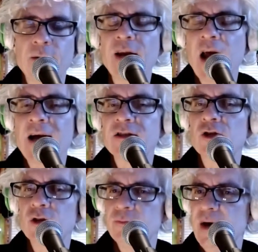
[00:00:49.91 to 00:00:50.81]
I mean, it has a
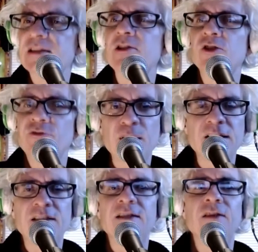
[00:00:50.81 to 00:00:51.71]
good message of
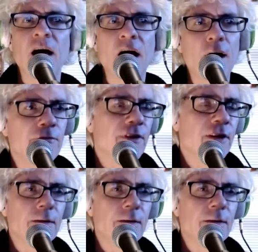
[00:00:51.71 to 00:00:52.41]
peace and love.